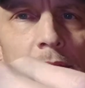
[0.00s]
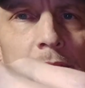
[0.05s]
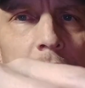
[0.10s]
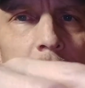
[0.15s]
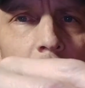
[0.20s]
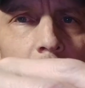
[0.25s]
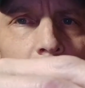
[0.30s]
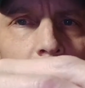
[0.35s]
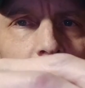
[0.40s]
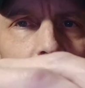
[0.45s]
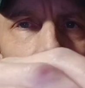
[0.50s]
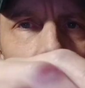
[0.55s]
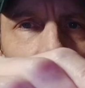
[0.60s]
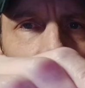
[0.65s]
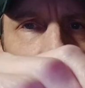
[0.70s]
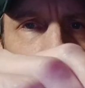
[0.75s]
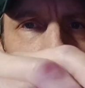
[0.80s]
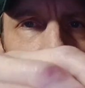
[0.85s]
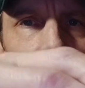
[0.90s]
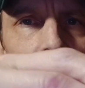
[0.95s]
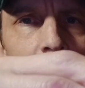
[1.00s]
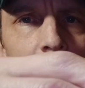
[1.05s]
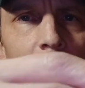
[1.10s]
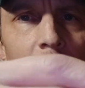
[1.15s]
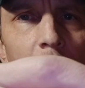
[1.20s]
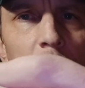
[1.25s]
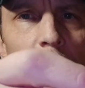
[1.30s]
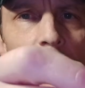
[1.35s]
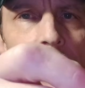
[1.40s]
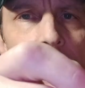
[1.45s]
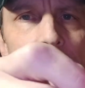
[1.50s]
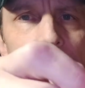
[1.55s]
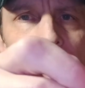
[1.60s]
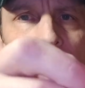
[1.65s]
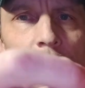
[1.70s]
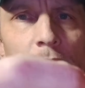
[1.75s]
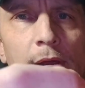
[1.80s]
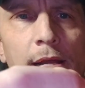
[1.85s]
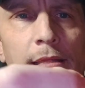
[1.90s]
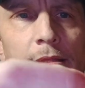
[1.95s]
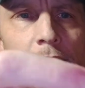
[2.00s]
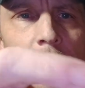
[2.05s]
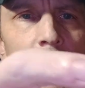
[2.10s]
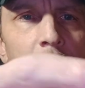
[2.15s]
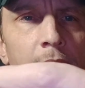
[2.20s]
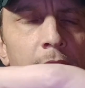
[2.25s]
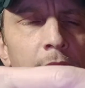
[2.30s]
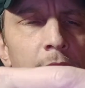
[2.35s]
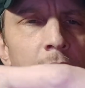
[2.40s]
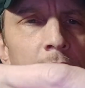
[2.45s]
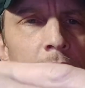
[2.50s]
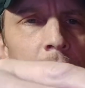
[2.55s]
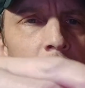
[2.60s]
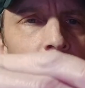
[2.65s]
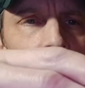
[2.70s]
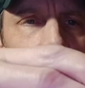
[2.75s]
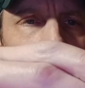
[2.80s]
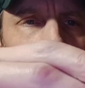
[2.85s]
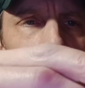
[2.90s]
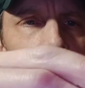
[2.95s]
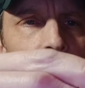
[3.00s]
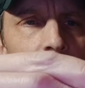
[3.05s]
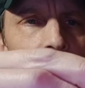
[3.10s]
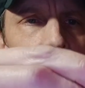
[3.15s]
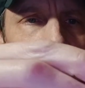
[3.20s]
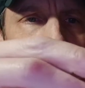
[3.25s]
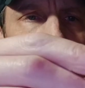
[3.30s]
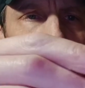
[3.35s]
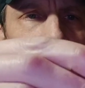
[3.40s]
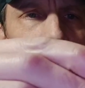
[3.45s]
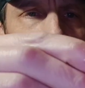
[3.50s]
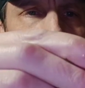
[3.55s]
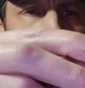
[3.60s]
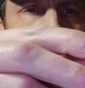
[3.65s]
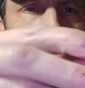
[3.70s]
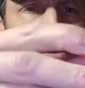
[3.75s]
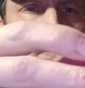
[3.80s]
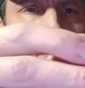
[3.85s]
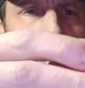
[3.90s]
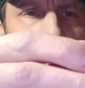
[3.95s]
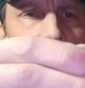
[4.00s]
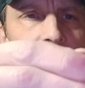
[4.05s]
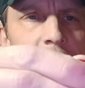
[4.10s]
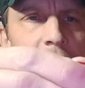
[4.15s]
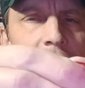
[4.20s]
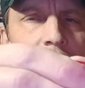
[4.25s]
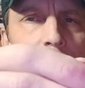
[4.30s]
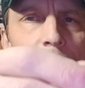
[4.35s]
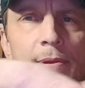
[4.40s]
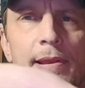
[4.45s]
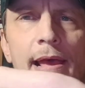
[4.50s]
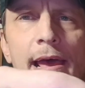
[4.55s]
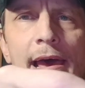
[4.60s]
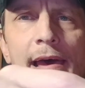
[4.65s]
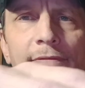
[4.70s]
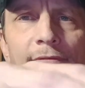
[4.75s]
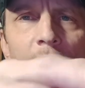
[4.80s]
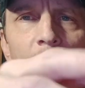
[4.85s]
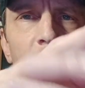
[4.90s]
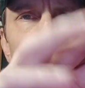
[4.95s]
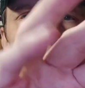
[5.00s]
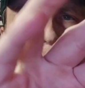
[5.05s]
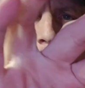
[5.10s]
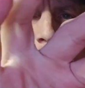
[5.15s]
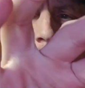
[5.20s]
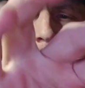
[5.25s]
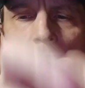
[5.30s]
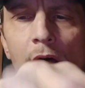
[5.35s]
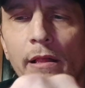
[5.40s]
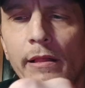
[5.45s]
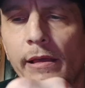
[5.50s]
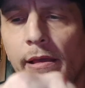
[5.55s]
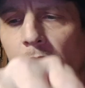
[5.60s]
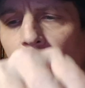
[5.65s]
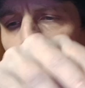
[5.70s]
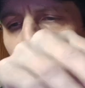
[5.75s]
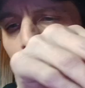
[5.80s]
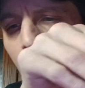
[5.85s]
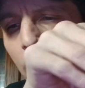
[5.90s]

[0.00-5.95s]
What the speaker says: it's almost like solid plastic right there. It is, you probably snap it in half though, it's more solid.